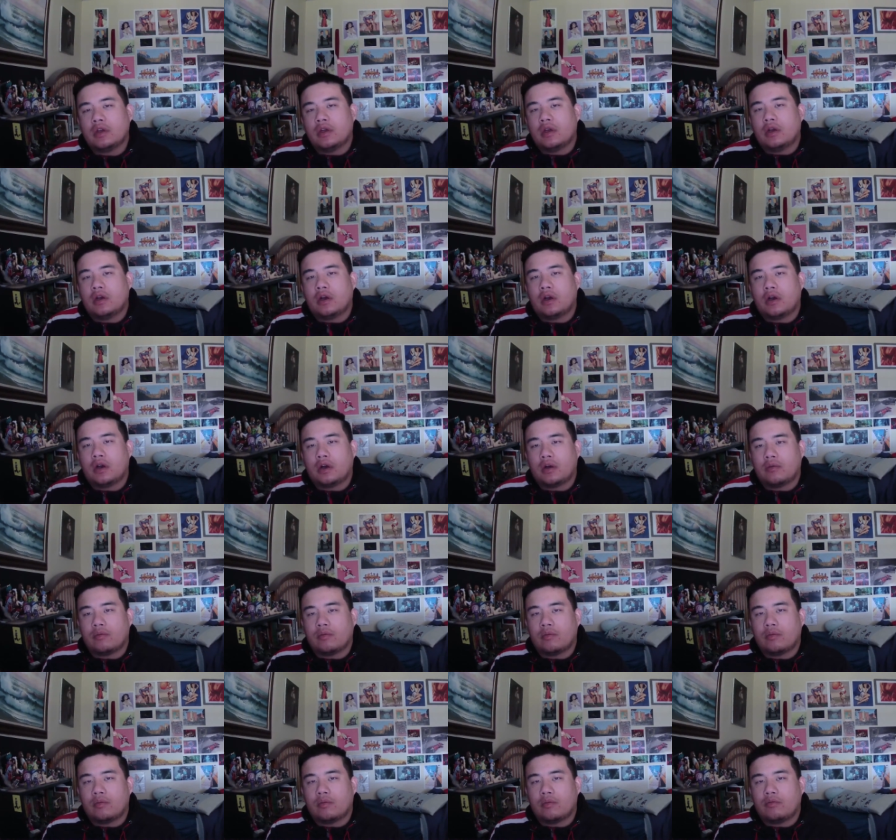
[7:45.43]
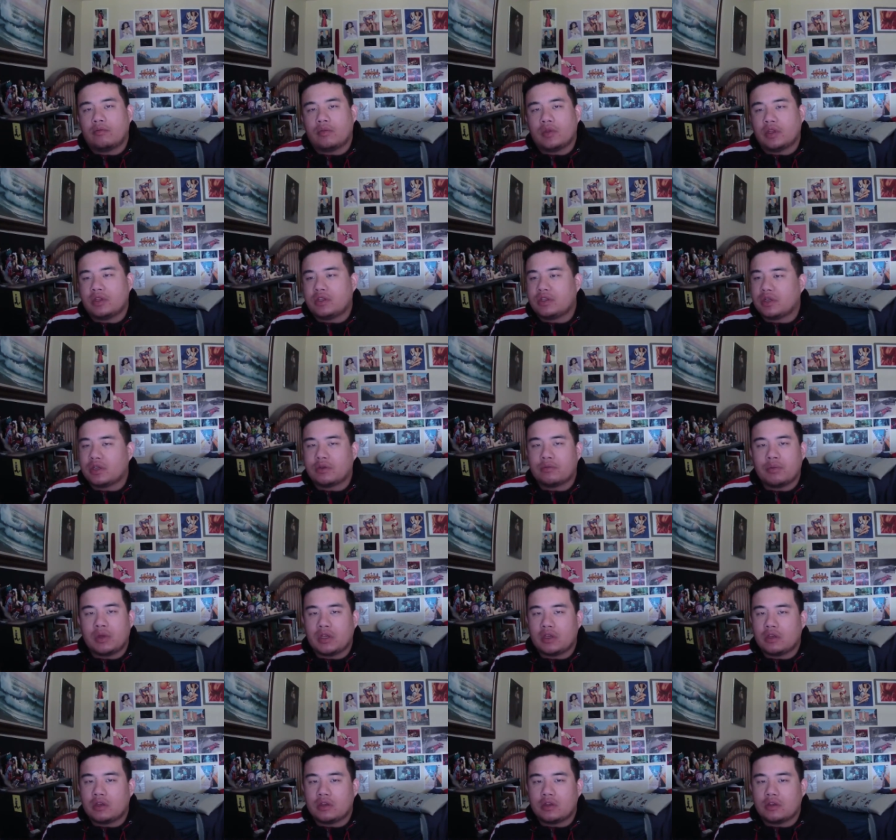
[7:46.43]
um, it's gonna
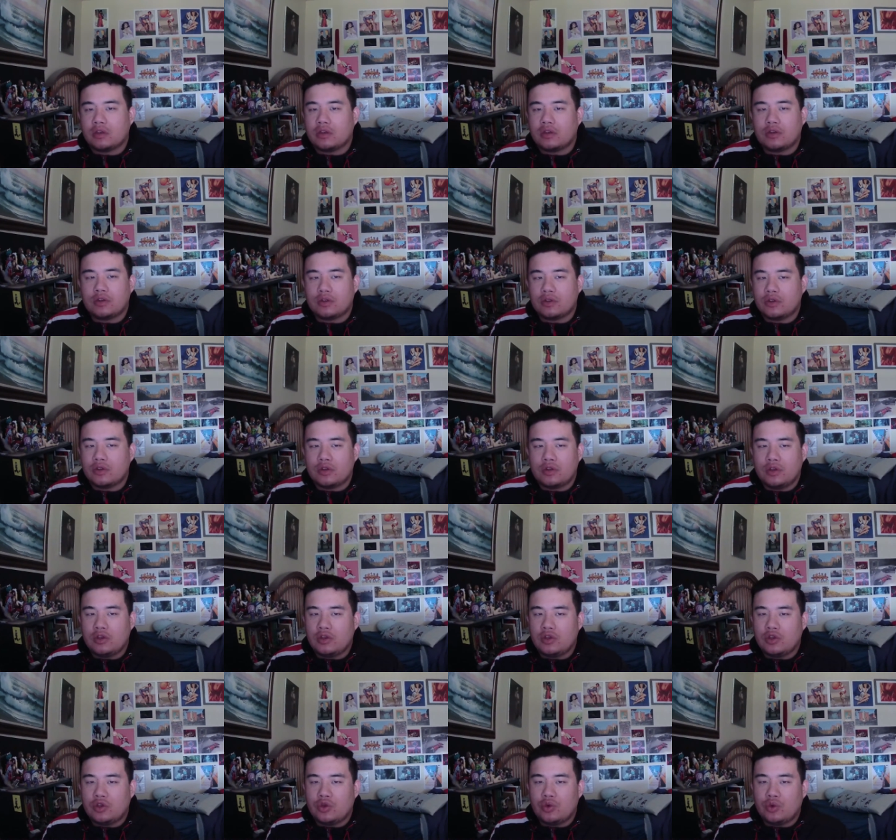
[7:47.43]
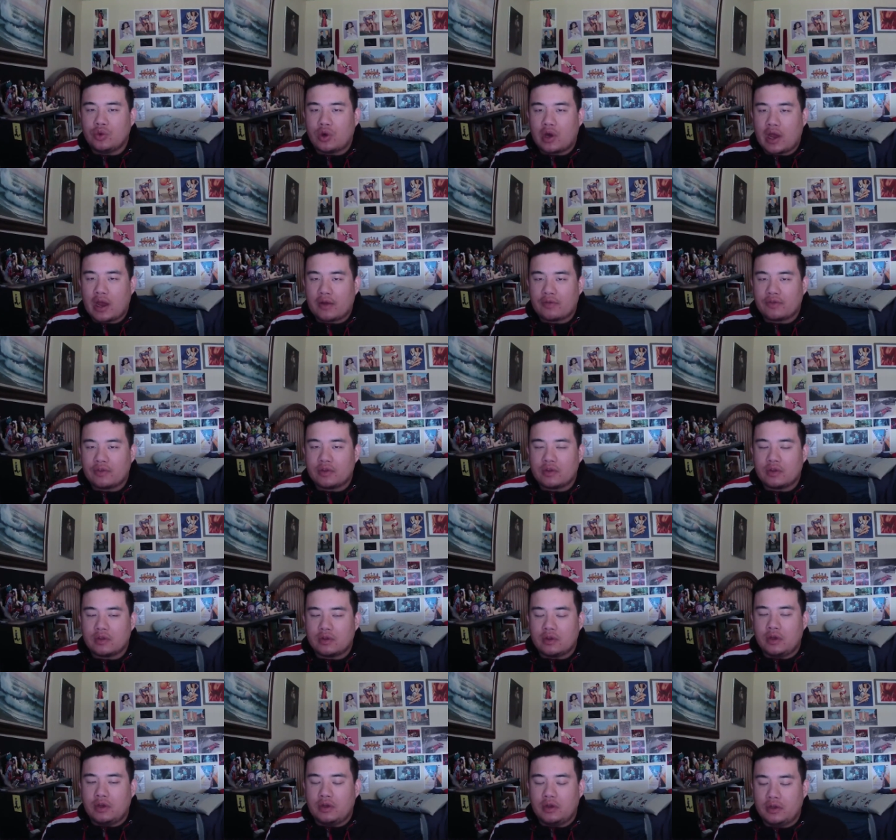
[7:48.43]
make you you will have
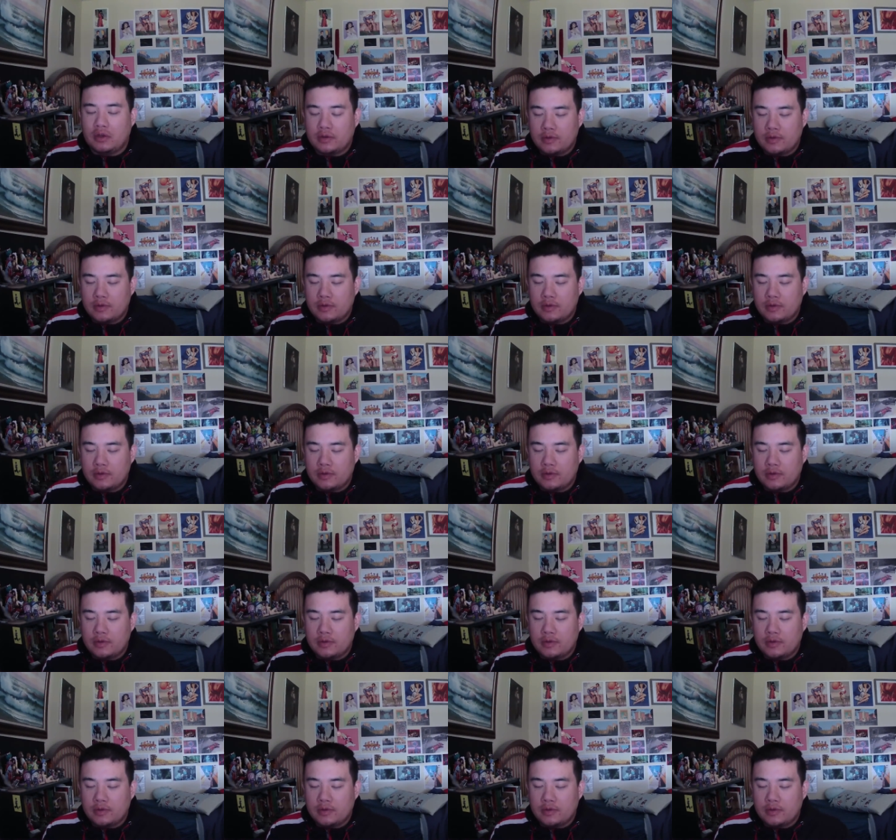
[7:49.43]
to,